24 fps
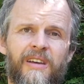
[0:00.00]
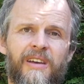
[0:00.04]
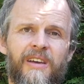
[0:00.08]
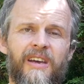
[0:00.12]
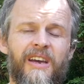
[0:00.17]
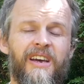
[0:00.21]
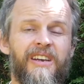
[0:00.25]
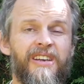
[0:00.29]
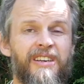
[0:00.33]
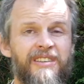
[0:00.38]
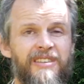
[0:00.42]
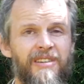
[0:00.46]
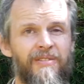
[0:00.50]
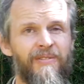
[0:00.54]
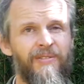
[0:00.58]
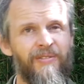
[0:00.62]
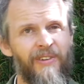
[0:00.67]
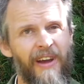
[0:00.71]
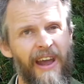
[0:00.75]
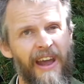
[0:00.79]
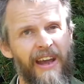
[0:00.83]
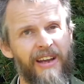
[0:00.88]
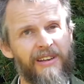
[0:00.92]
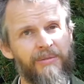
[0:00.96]
It is in
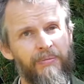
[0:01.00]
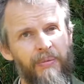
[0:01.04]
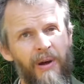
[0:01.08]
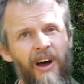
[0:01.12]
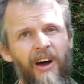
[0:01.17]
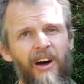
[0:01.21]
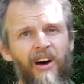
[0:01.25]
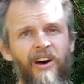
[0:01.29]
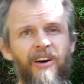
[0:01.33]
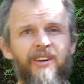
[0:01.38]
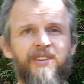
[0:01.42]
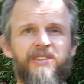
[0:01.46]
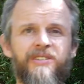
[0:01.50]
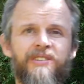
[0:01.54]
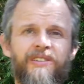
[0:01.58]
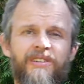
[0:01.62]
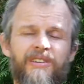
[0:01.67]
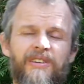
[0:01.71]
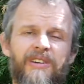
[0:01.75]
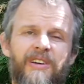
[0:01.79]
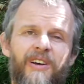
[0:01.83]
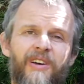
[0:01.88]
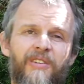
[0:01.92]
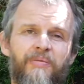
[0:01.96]
fact part
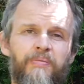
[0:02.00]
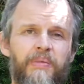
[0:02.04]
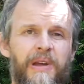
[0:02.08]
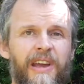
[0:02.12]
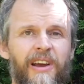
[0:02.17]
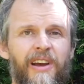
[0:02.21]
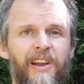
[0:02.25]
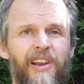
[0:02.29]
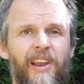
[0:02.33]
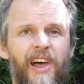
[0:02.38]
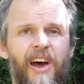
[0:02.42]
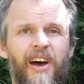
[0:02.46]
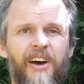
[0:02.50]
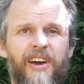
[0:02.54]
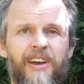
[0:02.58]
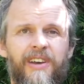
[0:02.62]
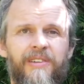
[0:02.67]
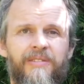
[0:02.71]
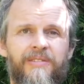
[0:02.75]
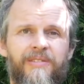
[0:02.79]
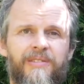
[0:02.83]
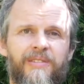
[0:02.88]
of being alive.